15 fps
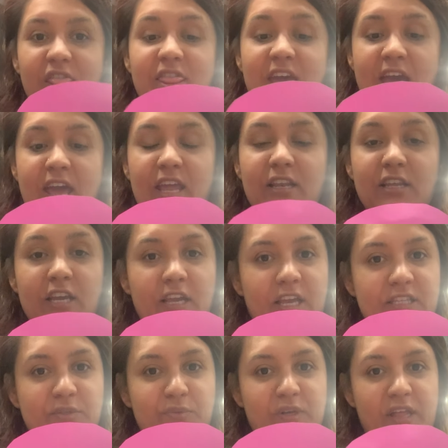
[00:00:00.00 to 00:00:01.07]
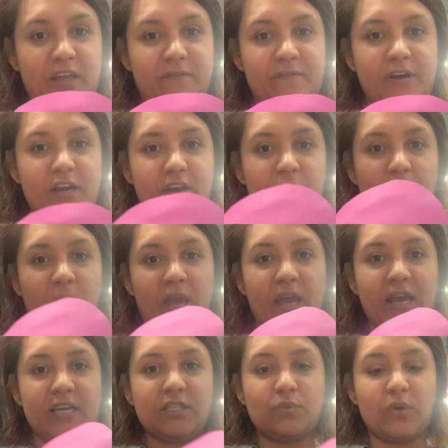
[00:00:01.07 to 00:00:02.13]
Then it gets really fun, okay
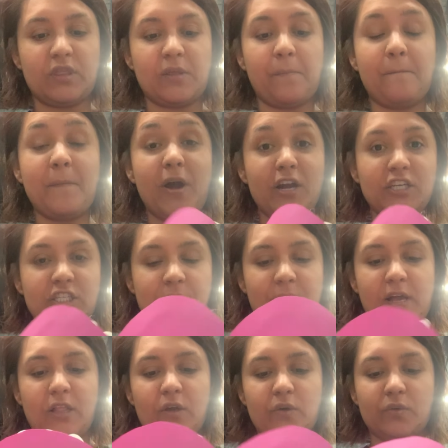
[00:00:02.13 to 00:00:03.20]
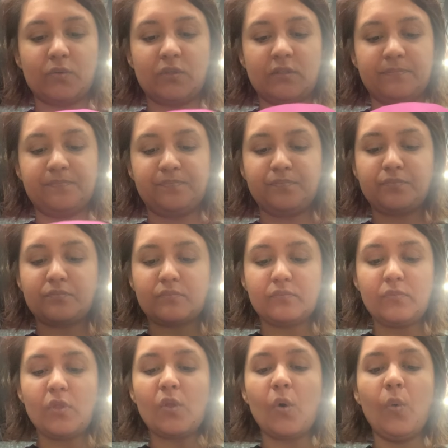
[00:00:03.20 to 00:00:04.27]
guys? With the marshmallows,
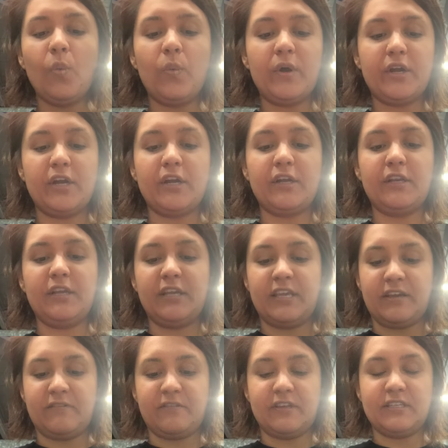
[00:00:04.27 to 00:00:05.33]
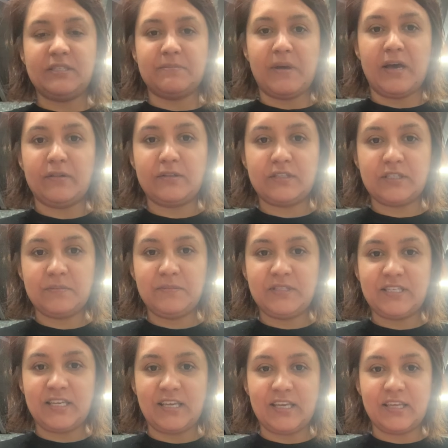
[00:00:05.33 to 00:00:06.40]
we're gonna give this mouth some
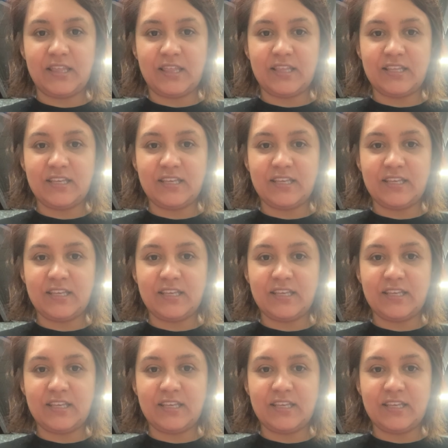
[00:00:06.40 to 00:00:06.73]
teeth.